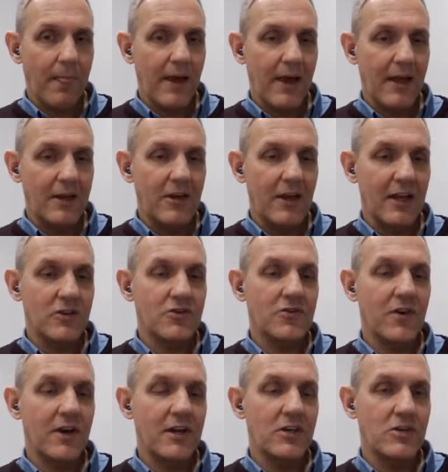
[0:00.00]
and
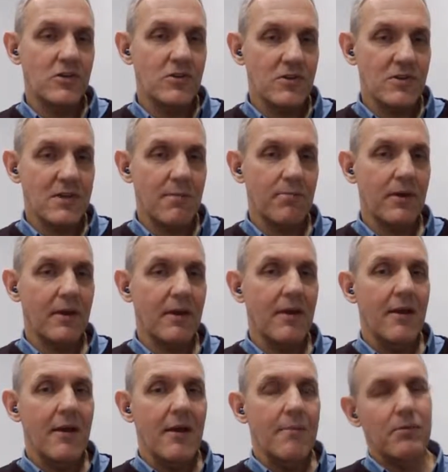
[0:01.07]
try and choose something,
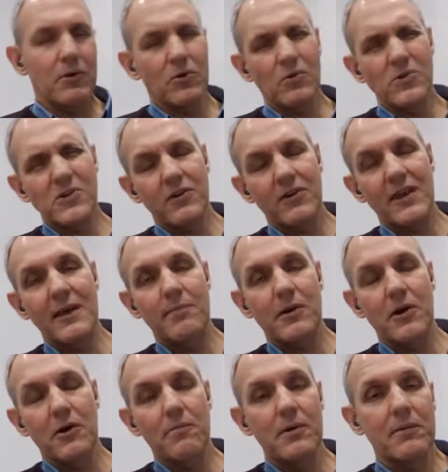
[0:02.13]
but also keep an
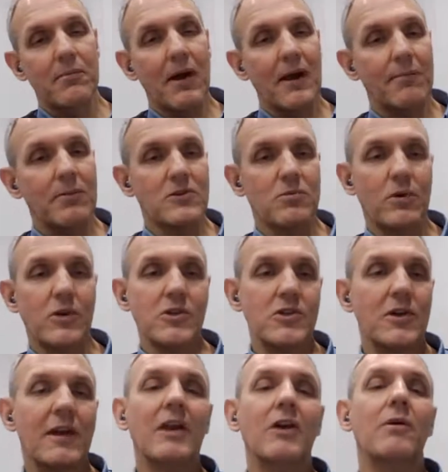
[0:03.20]
open mind, because
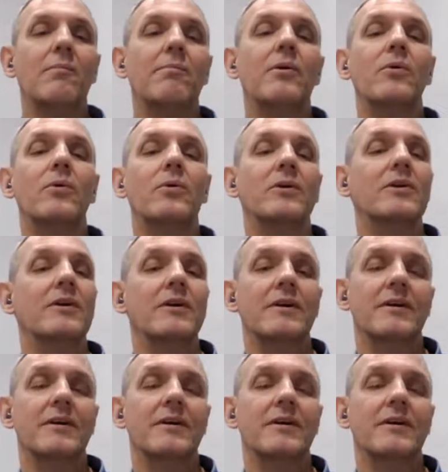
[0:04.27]
once you get on board,